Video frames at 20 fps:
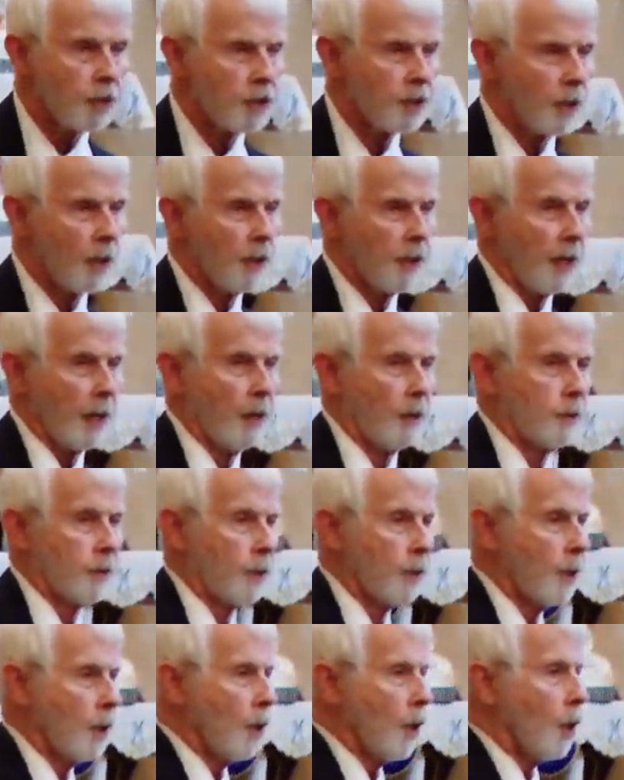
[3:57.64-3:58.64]
to start out
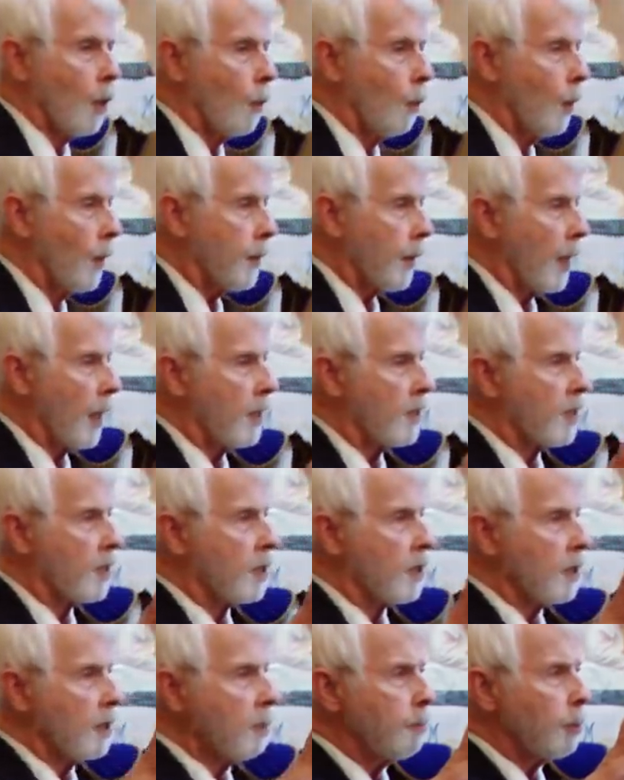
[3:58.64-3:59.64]
with a
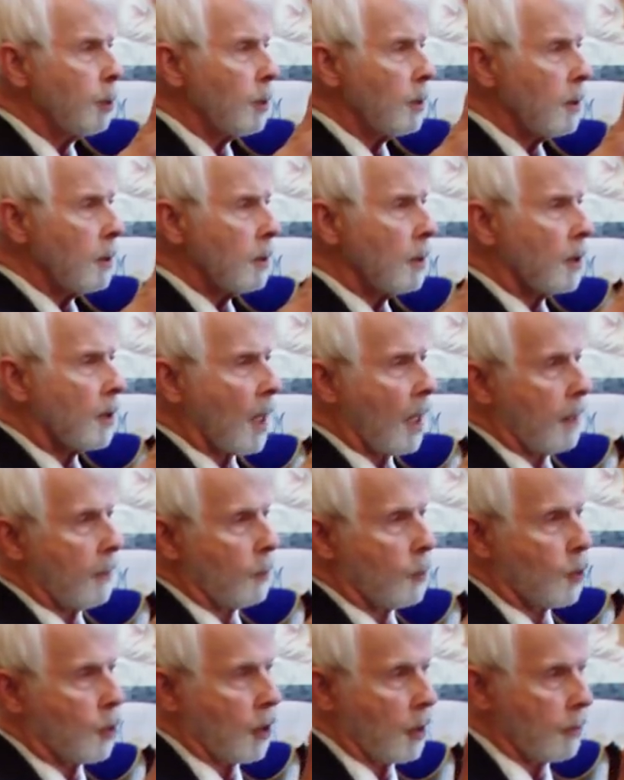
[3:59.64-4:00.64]
simple, kind of
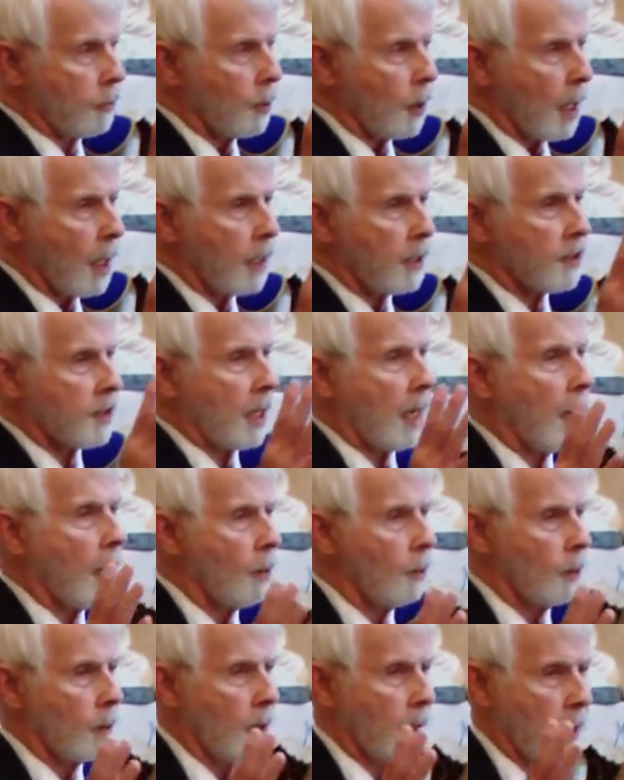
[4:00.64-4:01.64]
a generalized
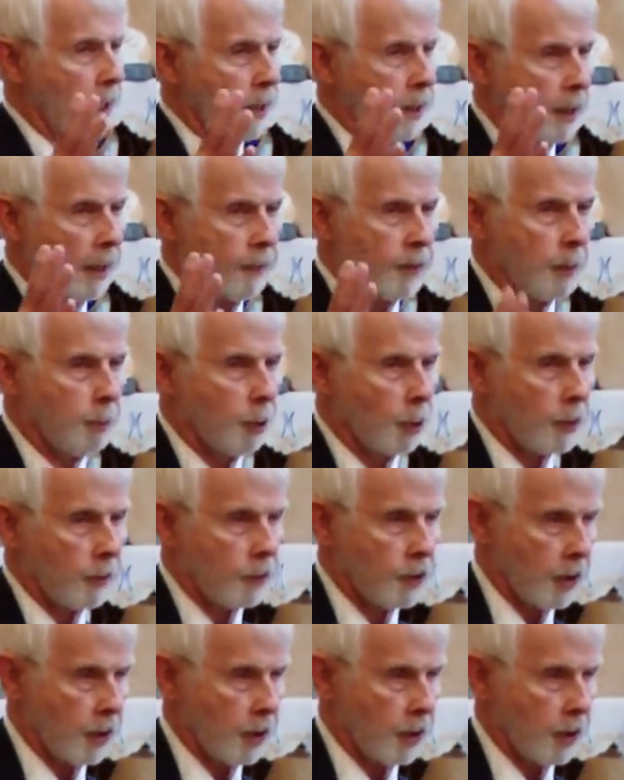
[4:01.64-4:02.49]
outline of the book of